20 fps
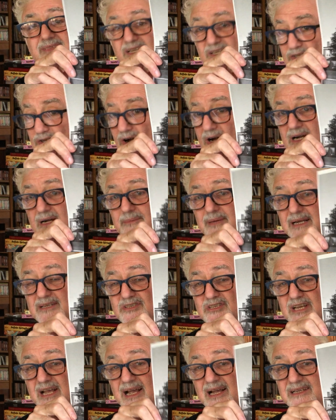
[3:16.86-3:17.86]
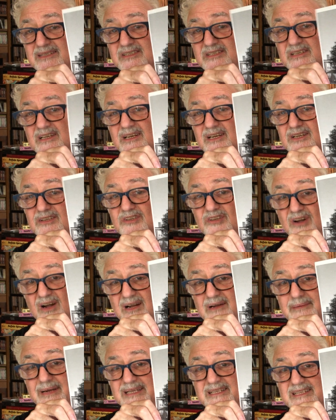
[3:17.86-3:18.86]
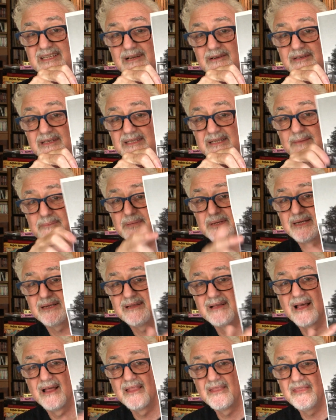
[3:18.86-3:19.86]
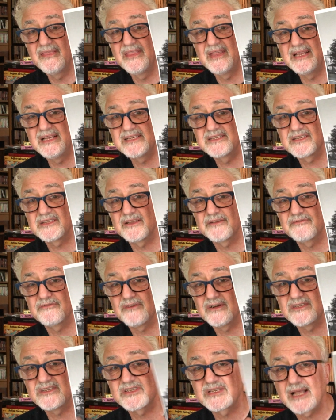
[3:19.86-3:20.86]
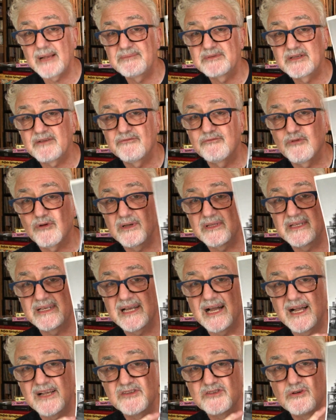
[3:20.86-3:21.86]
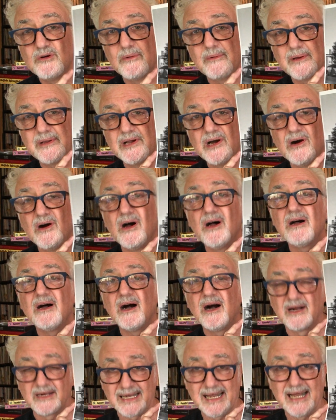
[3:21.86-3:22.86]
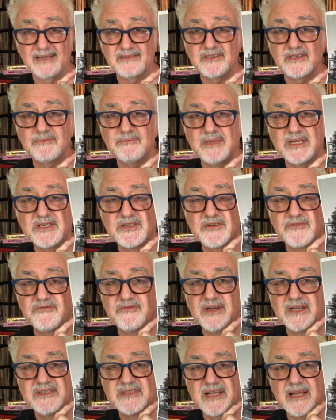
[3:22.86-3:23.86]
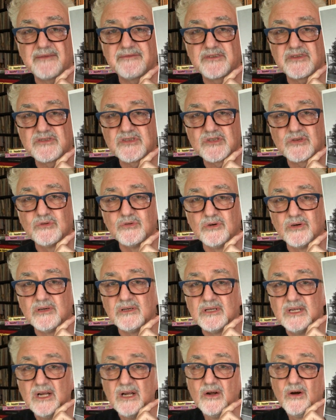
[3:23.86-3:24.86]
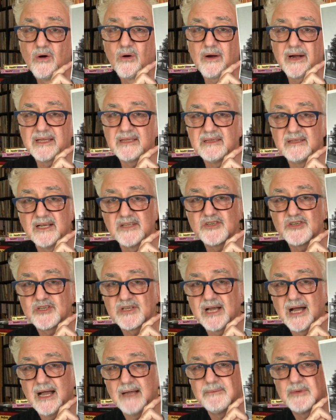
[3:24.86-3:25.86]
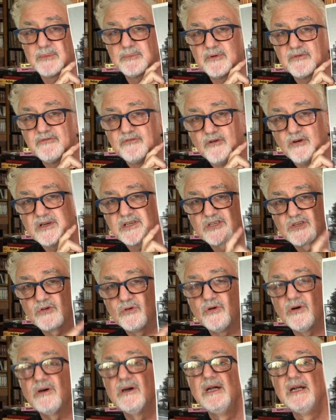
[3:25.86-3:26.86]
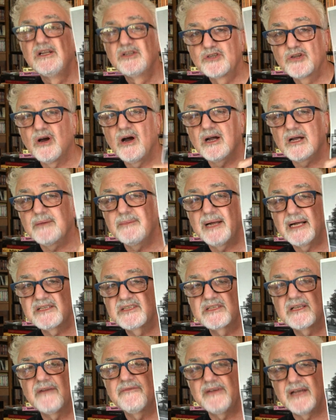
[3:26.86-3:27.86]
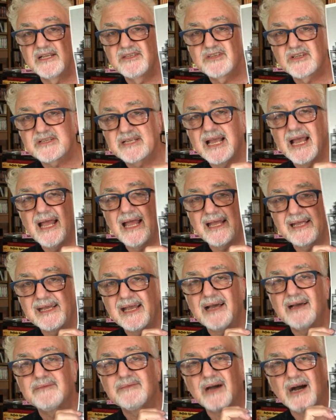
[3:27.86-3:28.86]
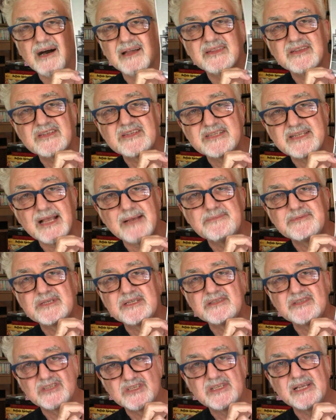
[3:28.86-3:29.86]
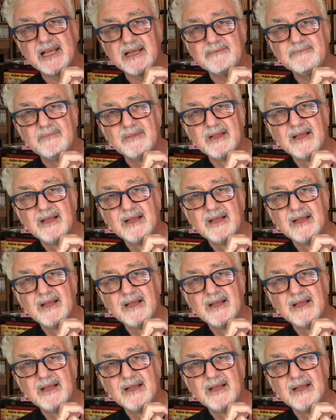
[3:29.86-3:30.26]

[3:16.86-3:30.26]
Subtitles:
Talk about chance. Talk about serendipity. These are the front steps of Fort Lee High School where you all hung out. You'd meet your friends after school or at lunchtime or before school, talk about stuff, and just hang out on the steps and sit.